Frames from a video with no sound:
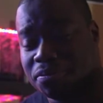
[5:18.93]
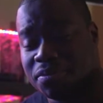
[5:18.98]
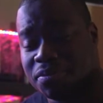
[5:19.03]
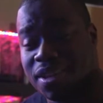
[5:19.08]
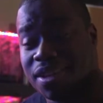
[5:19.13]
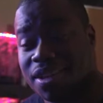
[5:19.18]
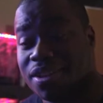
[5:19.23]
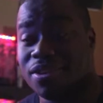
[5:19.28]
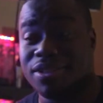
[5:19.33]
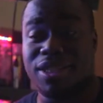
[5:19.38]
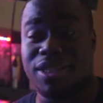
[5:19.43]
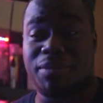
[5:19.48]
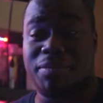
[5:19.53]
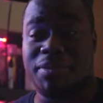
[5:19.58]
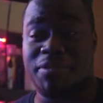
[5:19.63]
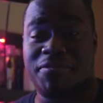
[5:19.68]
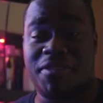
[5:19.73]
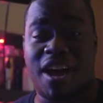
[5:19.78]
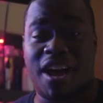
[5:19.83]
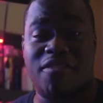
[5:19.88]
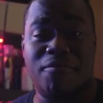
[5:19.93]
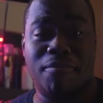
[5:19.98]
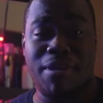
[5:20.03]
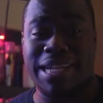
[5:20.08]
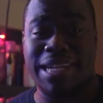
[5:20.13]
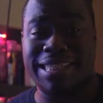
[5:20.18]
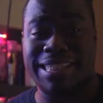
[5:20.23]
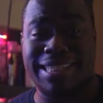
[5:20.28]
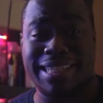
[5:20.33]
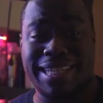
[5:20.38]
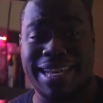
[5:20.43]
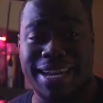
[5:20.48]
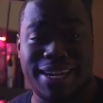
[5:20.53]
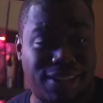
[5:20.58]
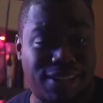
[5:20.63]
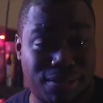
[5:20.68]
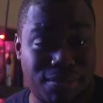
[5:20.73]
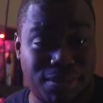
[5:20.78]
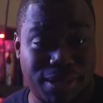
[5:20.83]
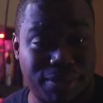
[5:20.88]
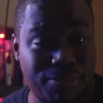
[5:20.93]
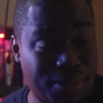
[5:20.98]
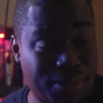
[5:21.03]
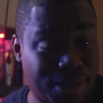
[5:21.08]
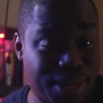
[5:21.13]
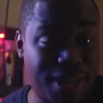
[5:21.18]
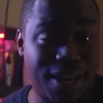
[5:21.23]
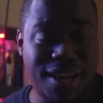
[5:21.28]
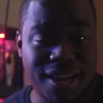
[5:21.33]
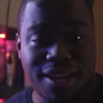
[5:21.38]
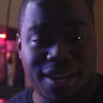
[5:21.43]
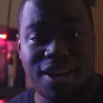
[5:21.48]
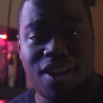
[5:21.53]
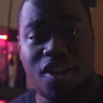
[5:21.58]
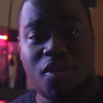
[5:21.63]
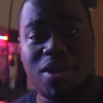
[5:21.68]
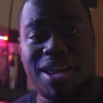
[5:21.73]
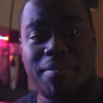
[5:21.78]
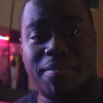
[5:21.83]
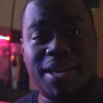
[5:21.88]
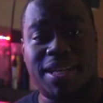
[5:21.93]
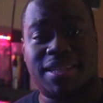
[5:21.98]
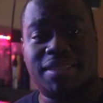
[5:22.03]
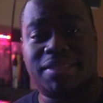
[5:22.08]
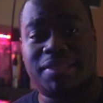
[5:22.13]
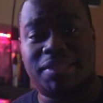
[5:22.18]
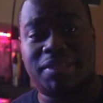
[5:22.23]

it took me 5 minutes to get here, but no gimmicks.